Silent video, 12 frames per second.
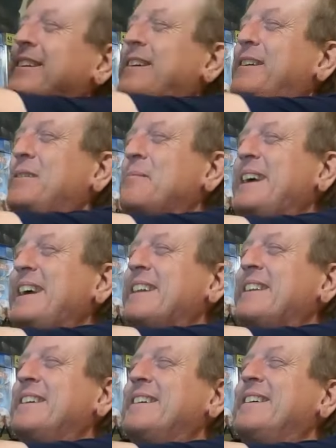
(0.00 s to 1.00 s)
Oh
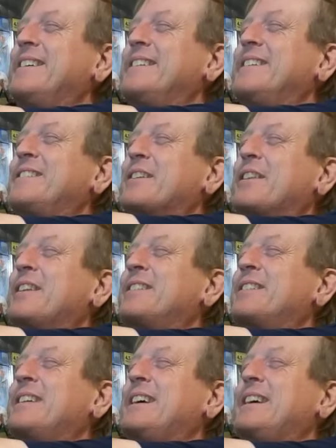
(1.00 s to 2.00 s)
man. So
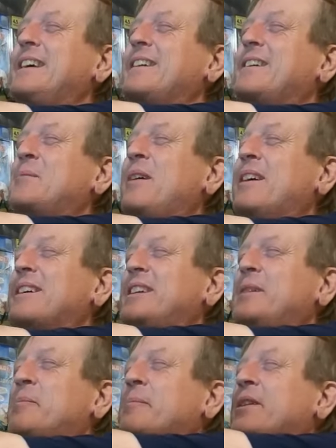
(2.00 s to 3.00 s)
this, come on,
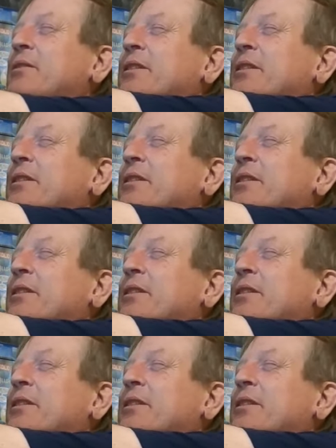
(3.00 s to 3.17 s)
keep them in